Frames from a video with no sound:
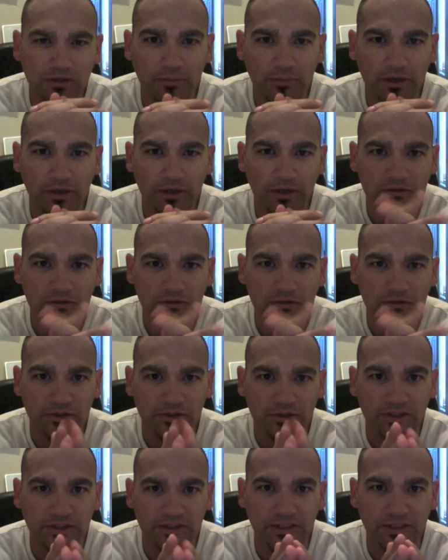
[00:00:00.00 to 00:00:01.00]

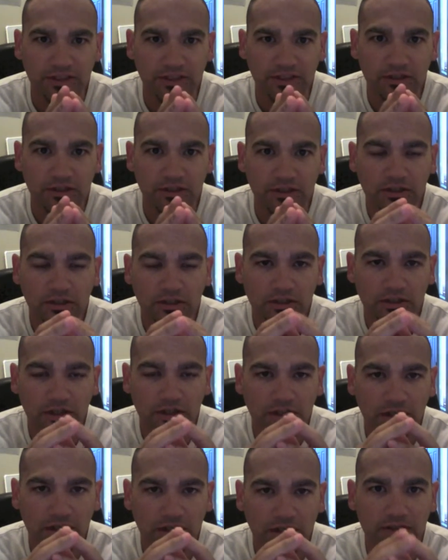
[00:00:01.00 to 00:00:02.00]
DiversityInc.
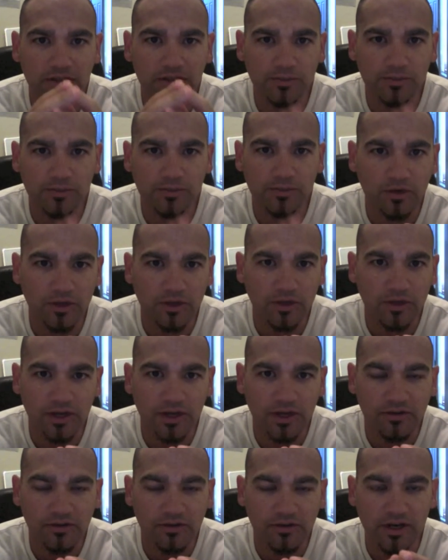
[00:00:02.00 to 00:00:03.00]
It's a program that
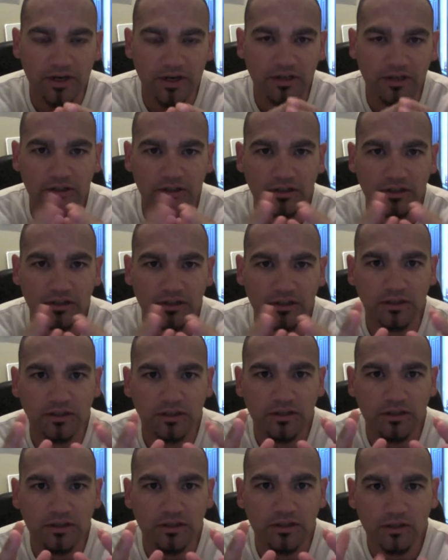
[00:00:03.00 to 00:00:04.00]
I created.
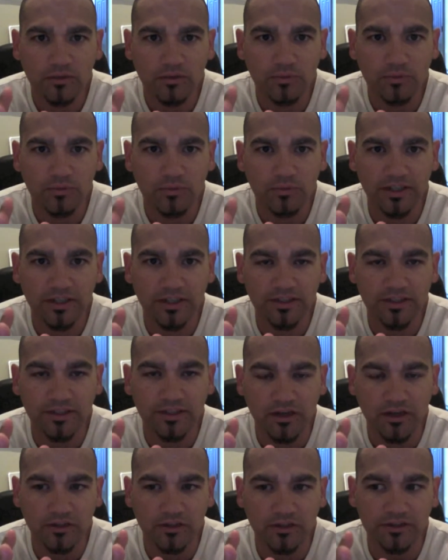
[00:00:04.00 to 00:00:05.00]
Really, at the
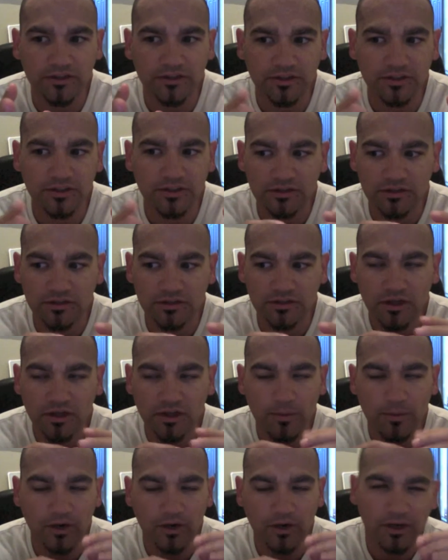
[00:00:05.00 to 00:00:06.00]
heart of it is
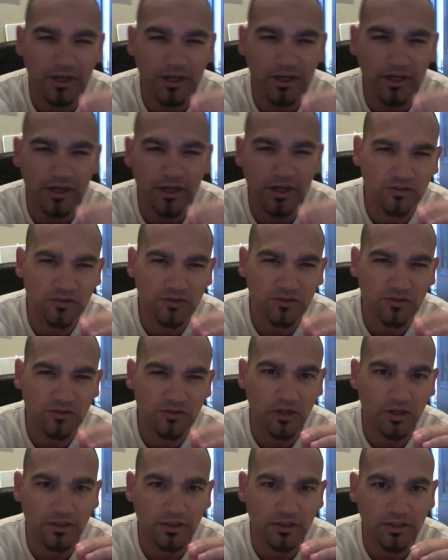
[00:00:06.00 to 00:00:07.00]
about creating a sense of
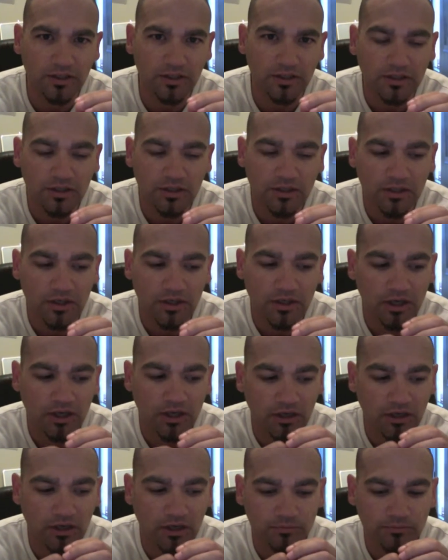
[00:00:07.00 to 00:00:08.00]
belonging.
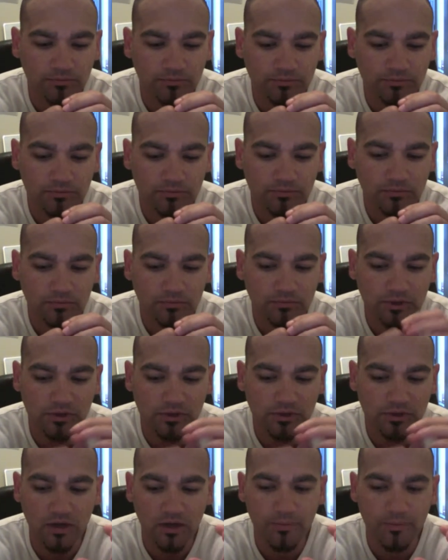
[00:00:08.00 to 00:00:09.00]
To
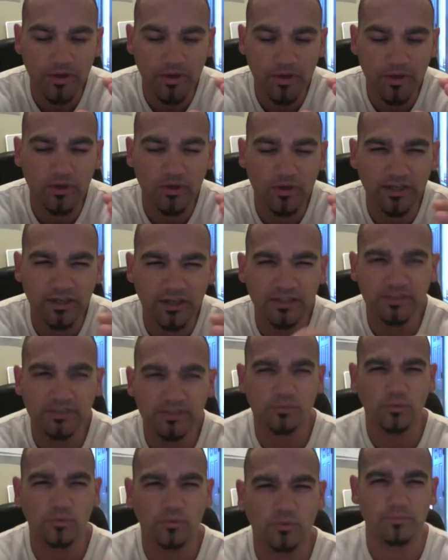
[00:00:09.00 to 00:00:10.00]
talk about what it is
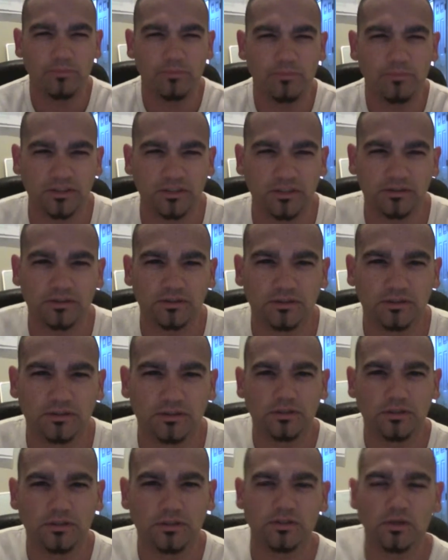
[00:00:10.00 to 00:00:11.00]
and what it means.
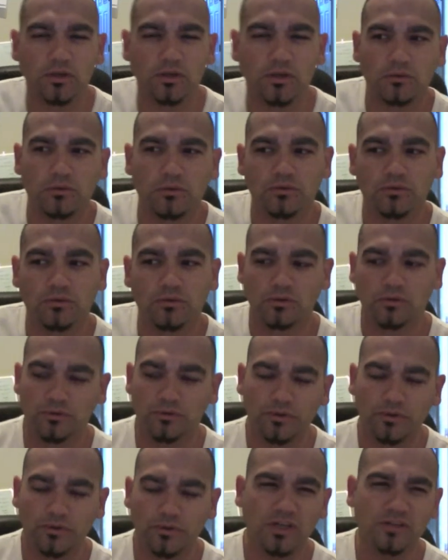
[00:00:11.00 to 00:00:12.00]
So,
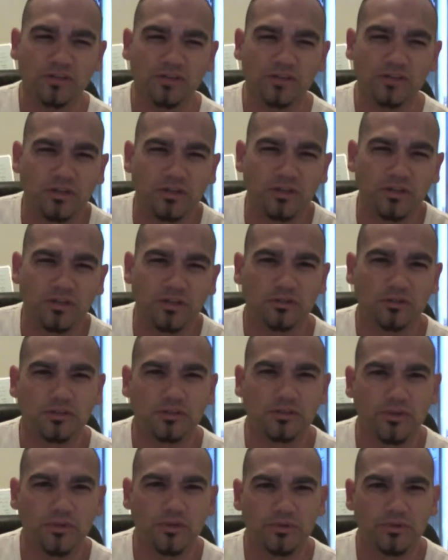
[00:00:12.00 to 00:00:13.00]
first off, since
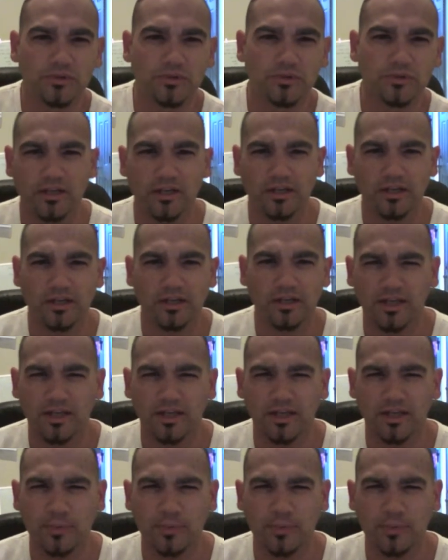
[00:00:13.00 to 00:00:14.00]
I was the one that kind of
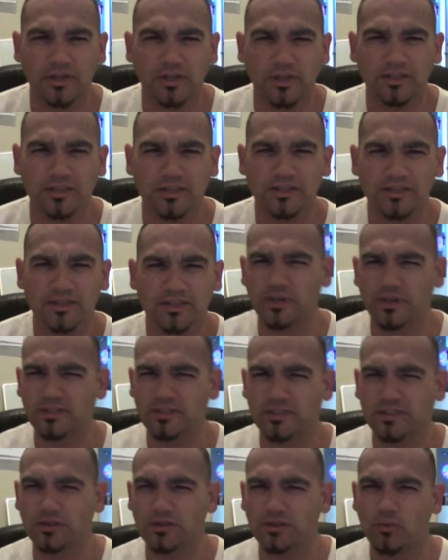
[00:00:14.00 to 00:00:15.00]
came up with the idea, I'm going to
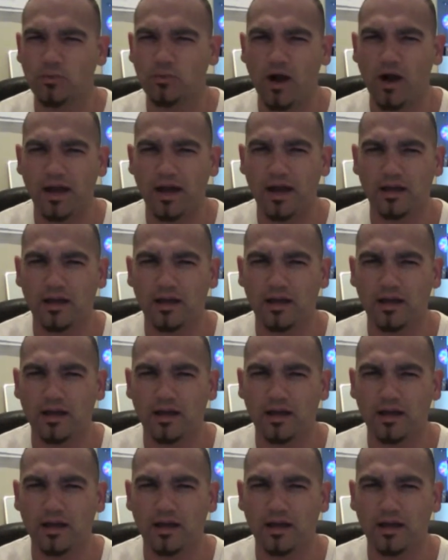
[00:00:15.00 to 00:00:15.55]
tell you why